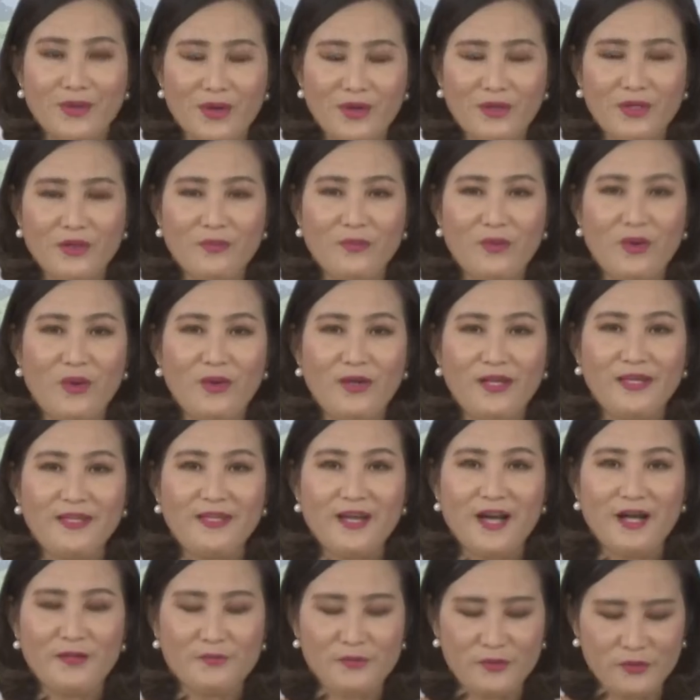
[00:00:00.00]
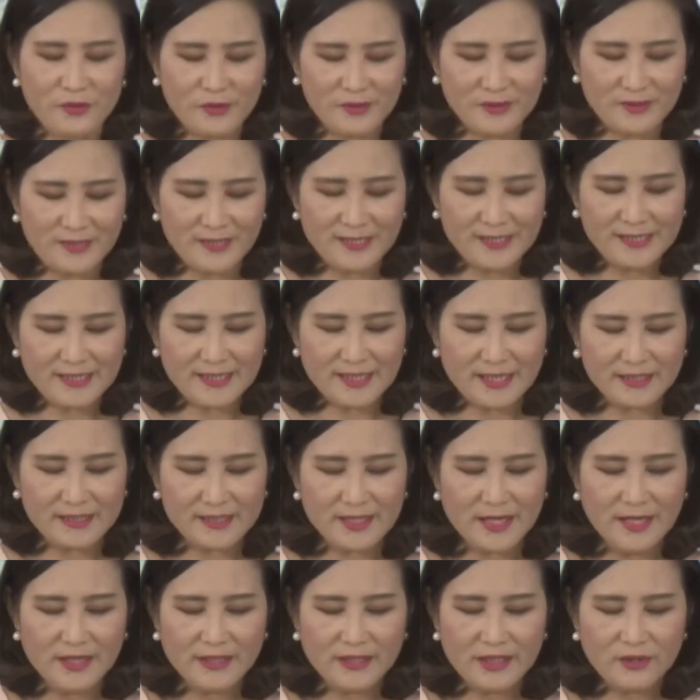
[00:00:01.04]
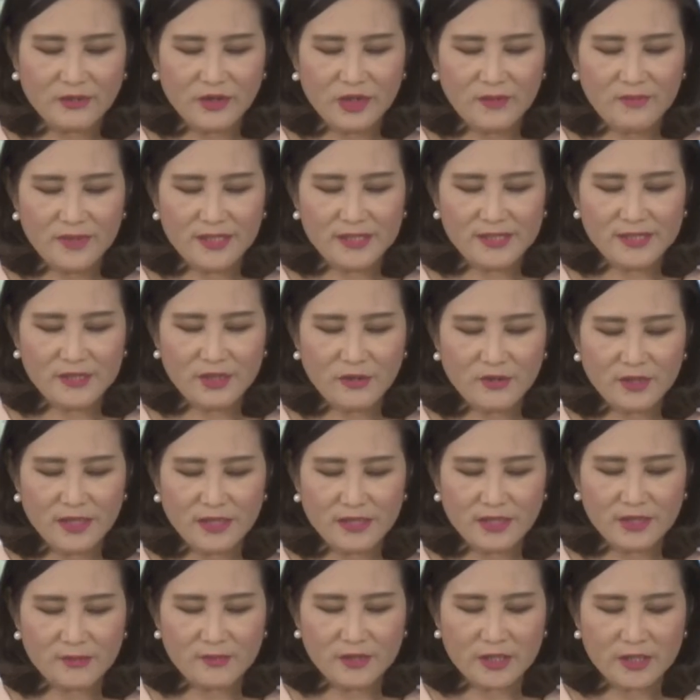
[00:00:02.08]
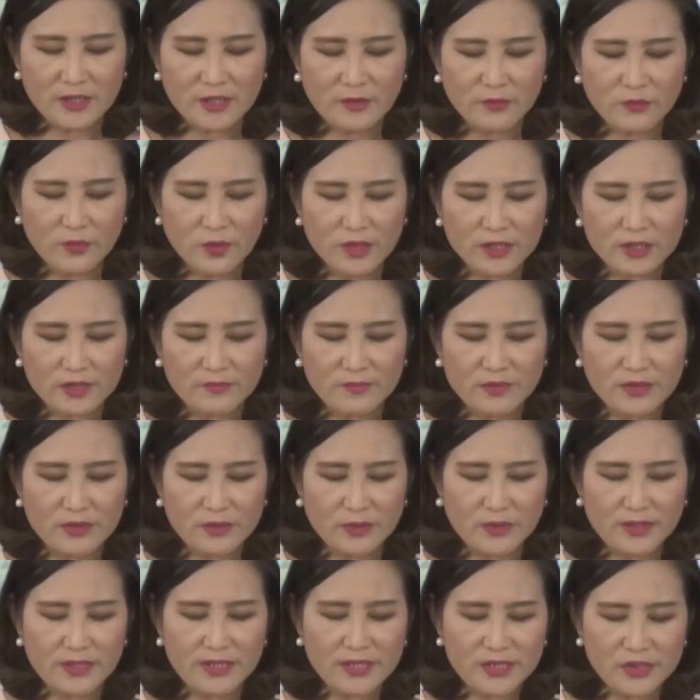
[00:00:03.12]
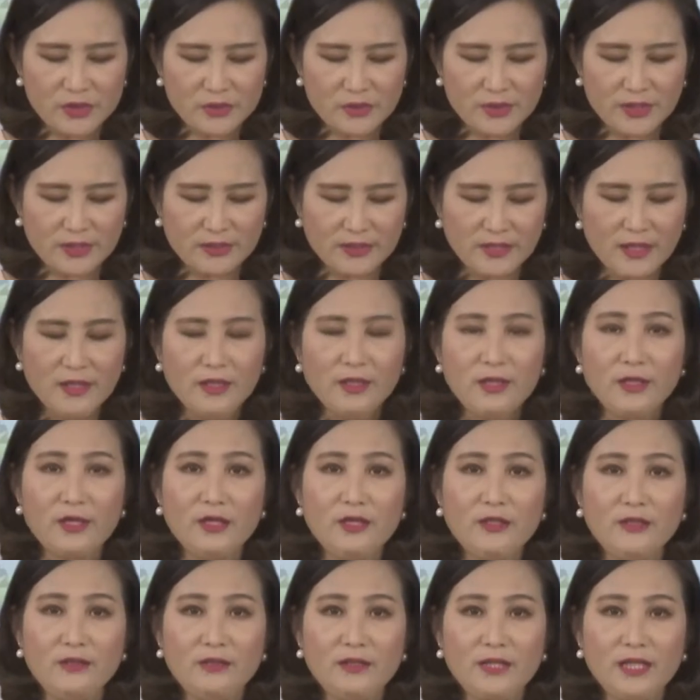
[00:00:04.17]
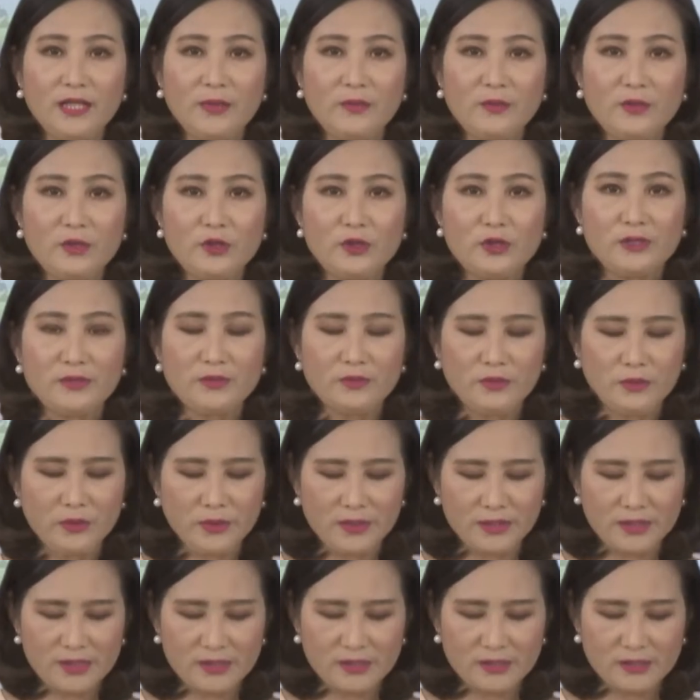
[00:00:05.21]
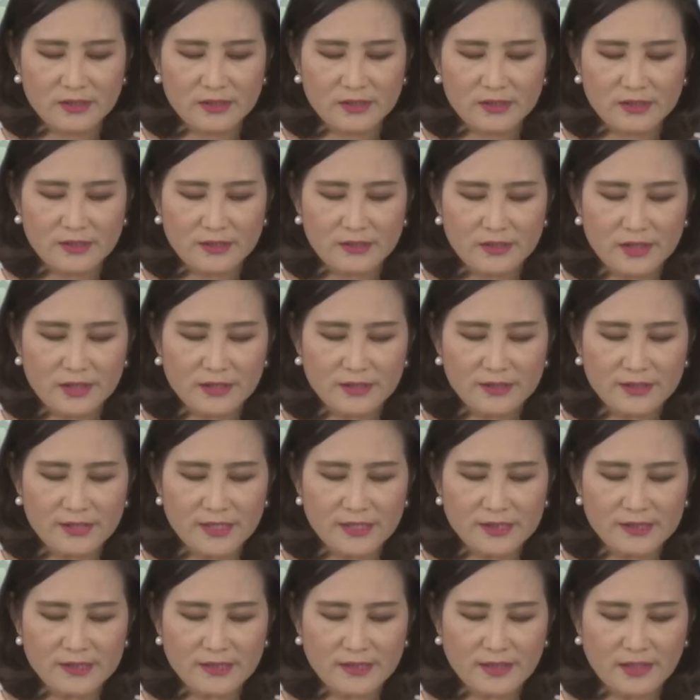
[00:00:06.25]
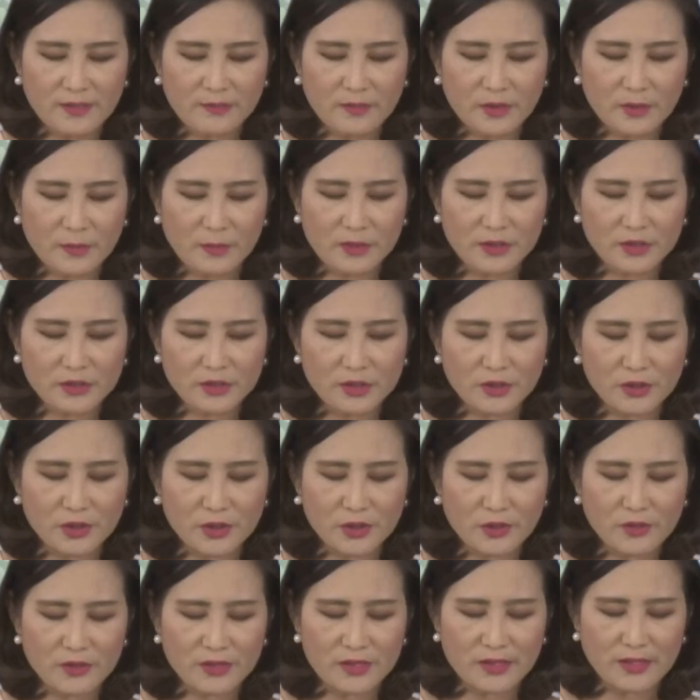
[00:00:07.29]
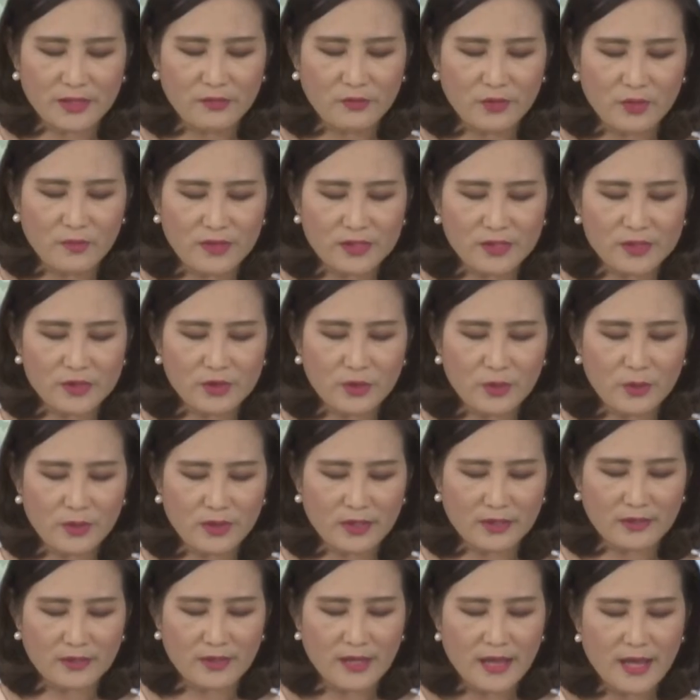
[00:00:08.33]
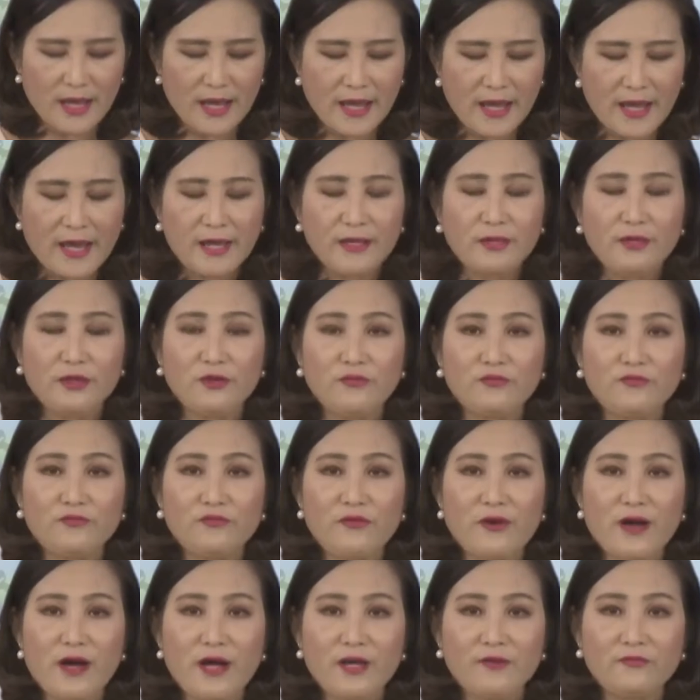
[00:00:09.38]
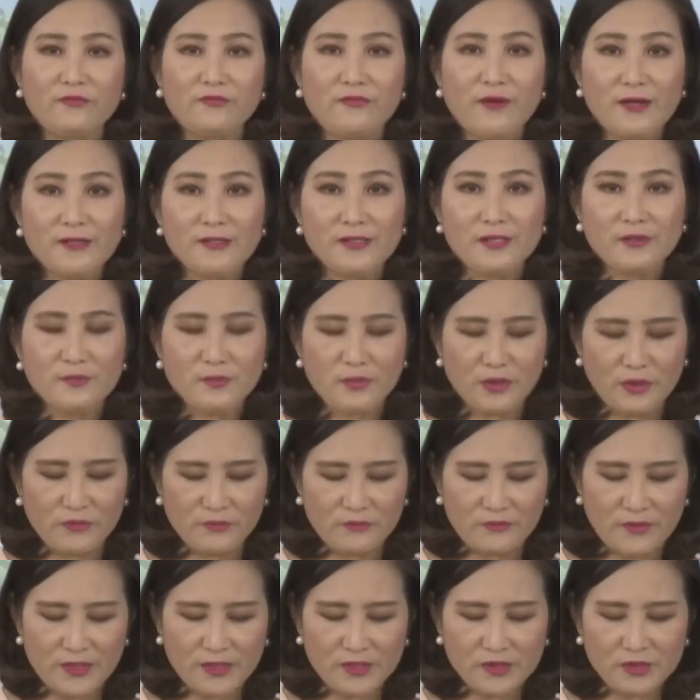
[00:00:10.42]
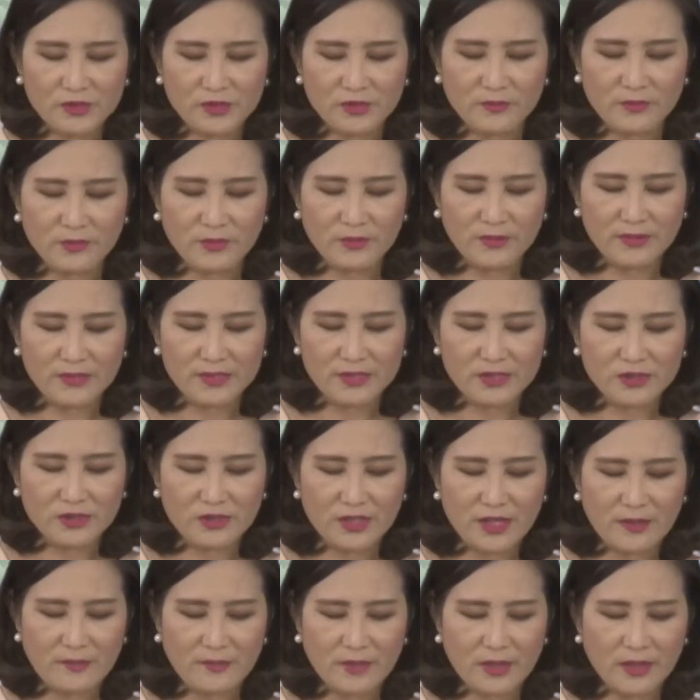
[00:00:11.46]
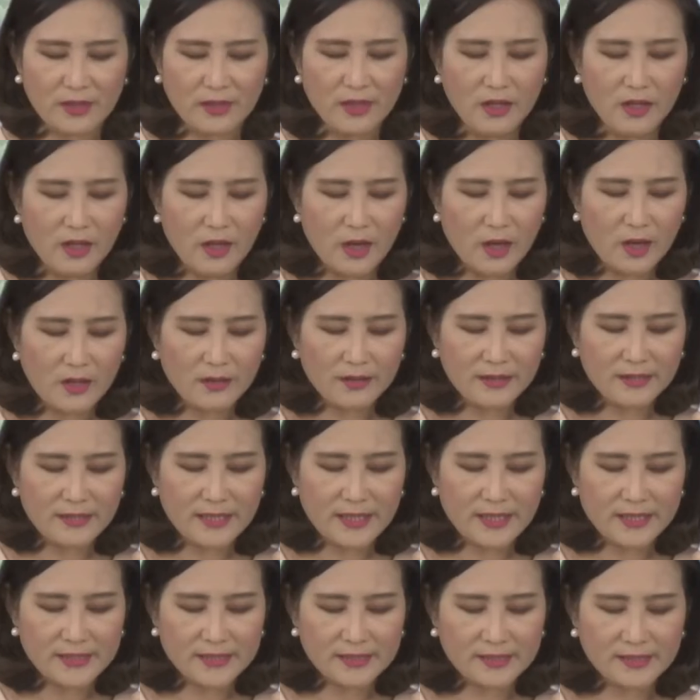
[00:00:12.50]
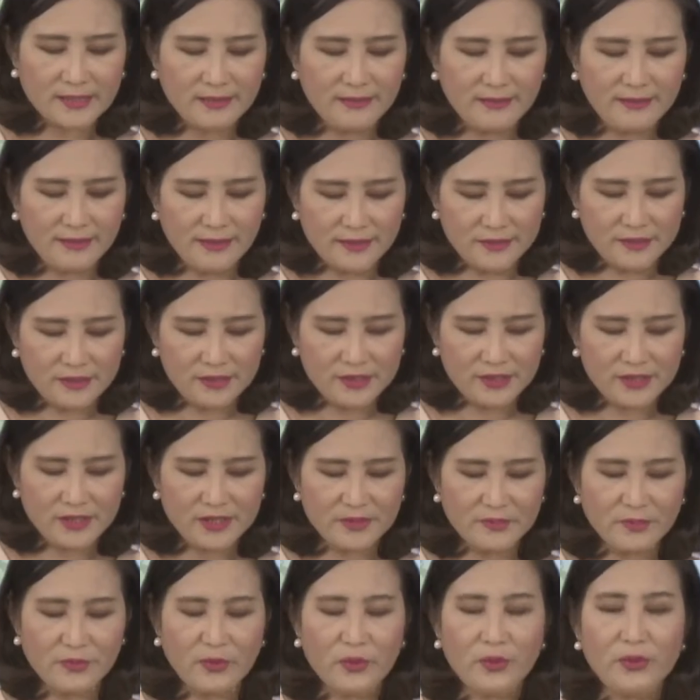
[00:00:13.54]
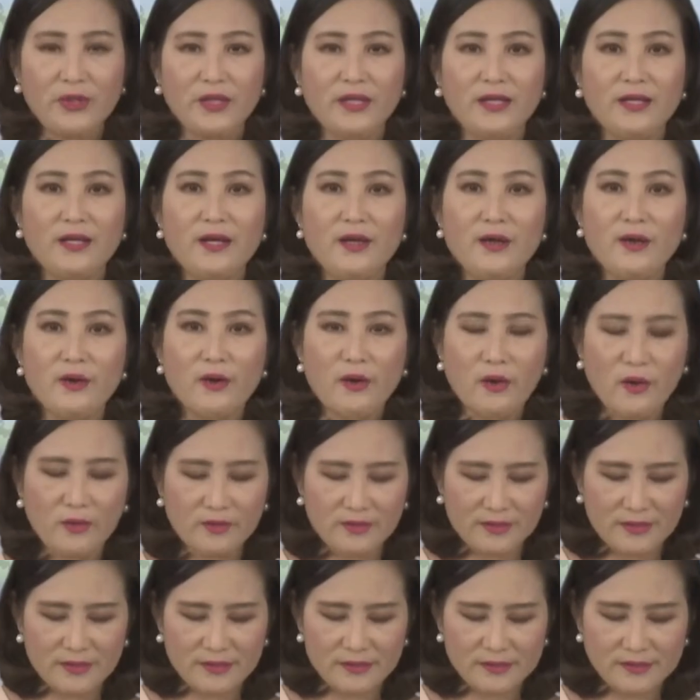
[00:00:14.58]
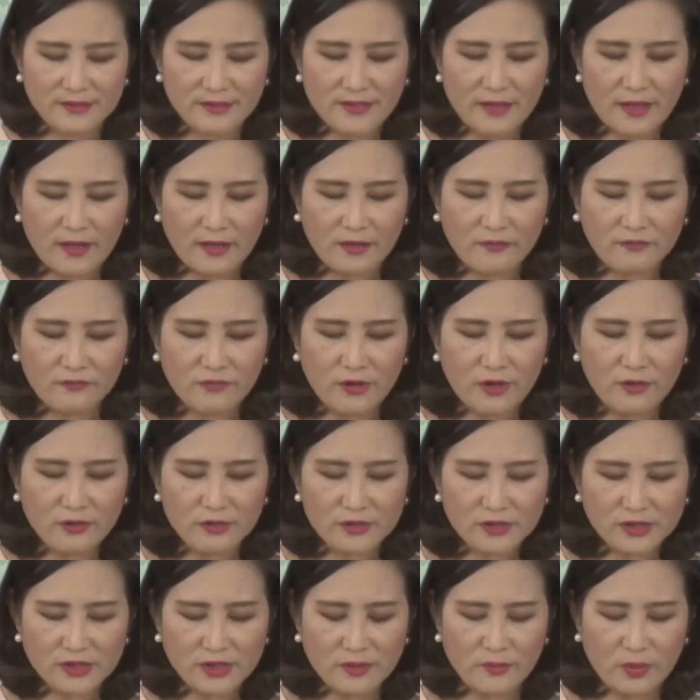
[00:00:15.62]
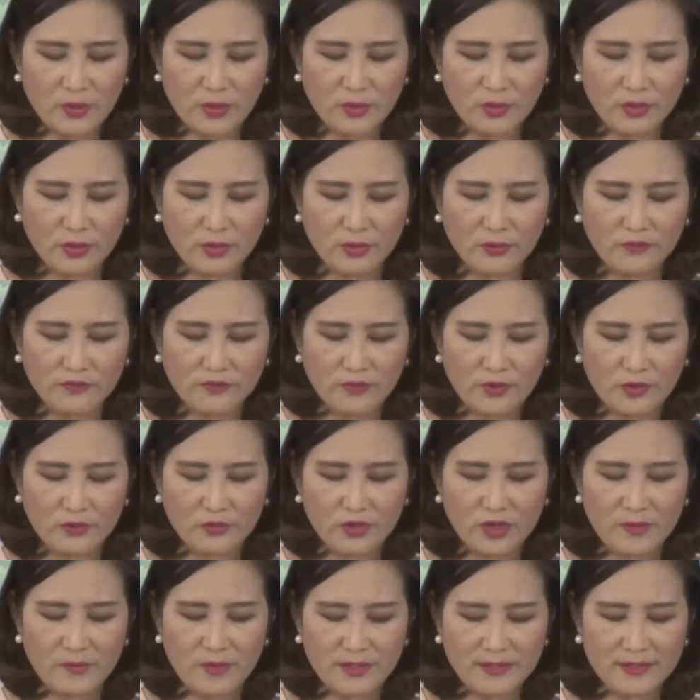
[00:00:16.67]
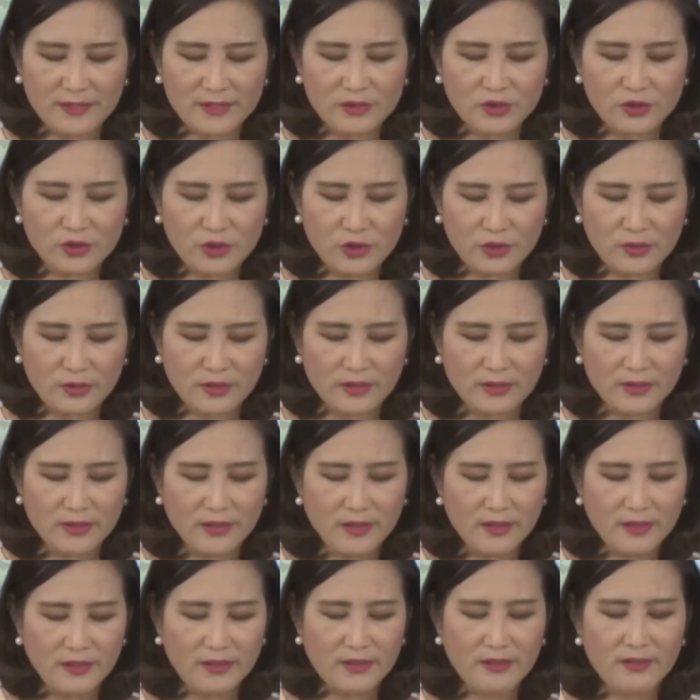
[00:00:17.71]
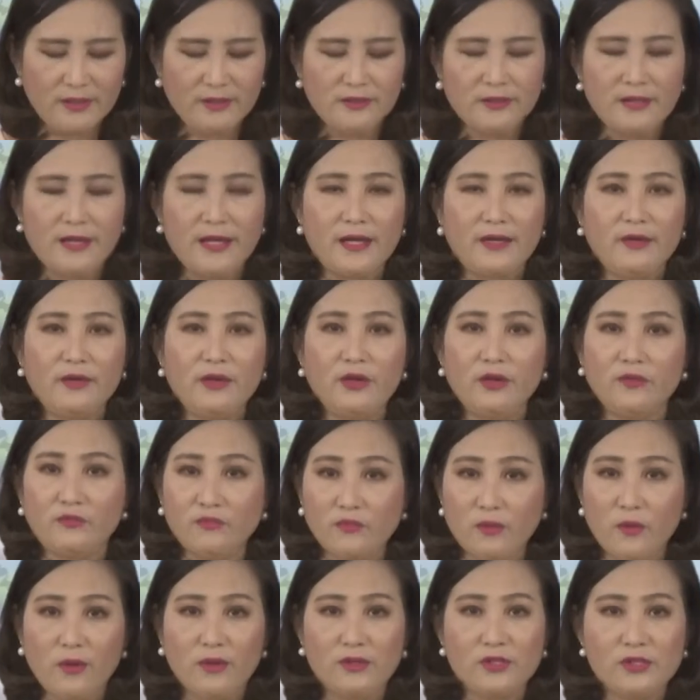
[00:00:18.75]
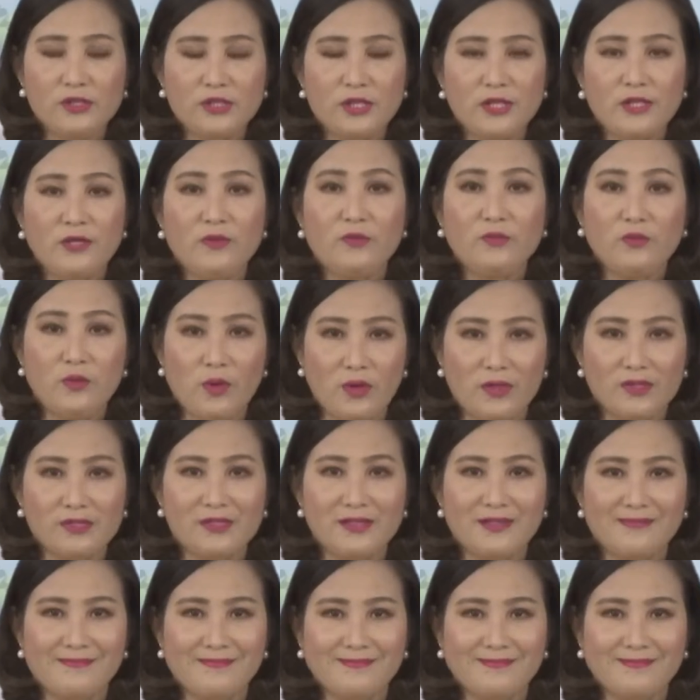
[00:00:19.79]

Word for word: On the morning of June 26, the Women's Union of Chanukwot, Binh Thuy District, in collaboration with Can Tho City Public Security Women's Union and the Fighting Prevention Police Chamber, organized the luncheon ceremony on the safe hostel model for women and children in Area 4, Chanukwot.